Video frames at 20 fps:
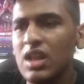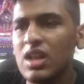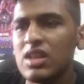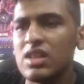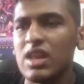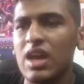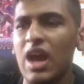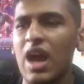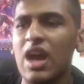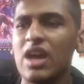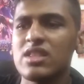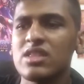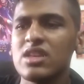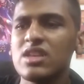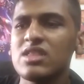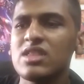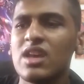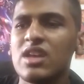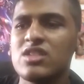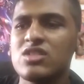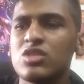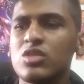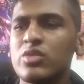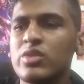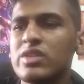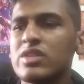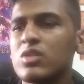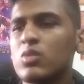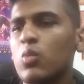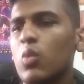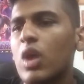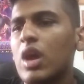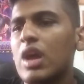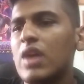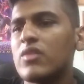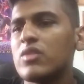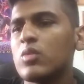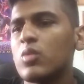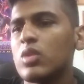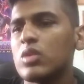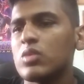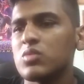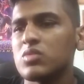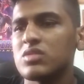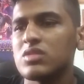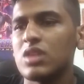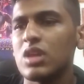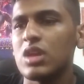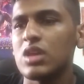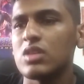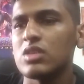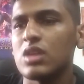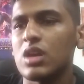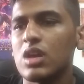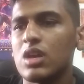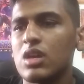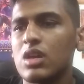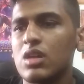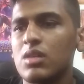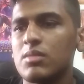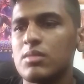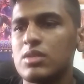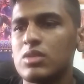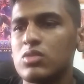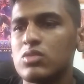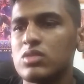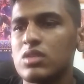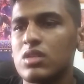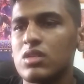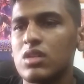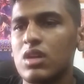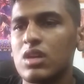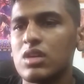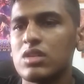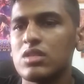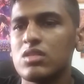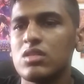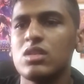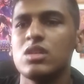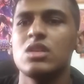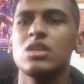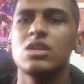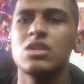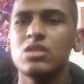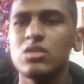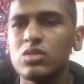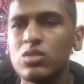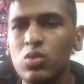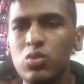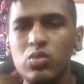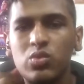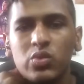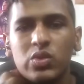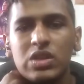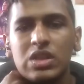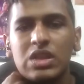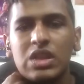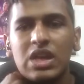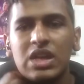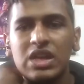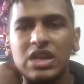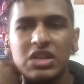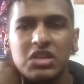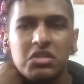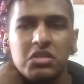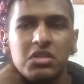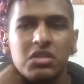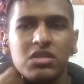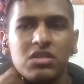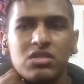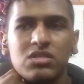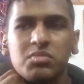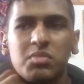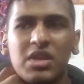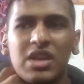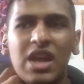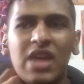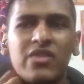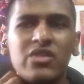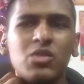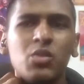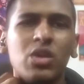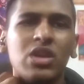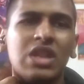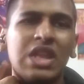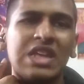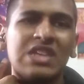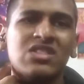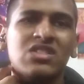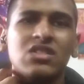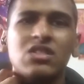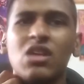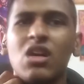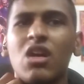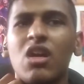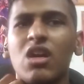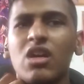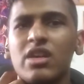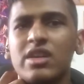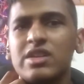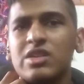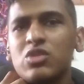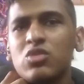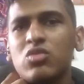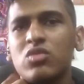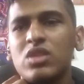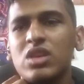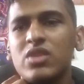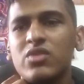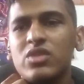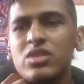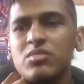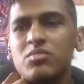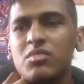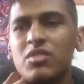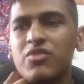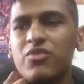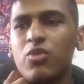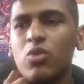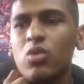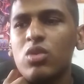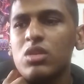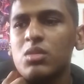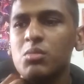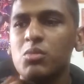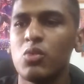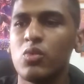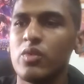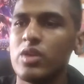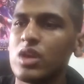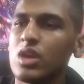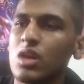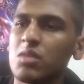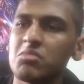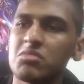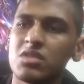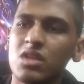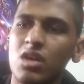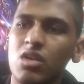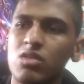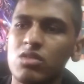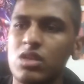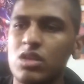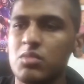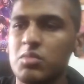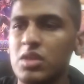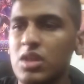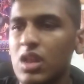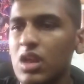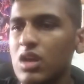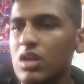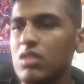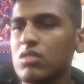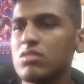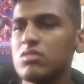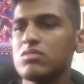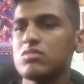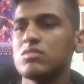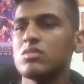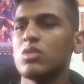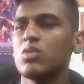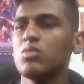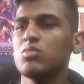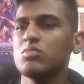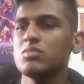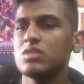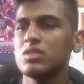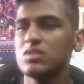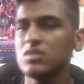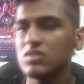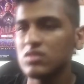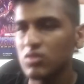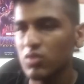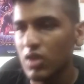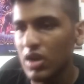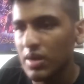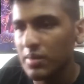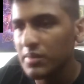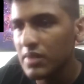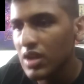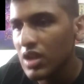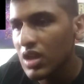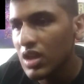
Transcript: I think that's the reason why everyone was saying that don't really like Eternals, but everyone likes to talk. Even before the movie comes out, they'll be like, "Oh no, this is crap."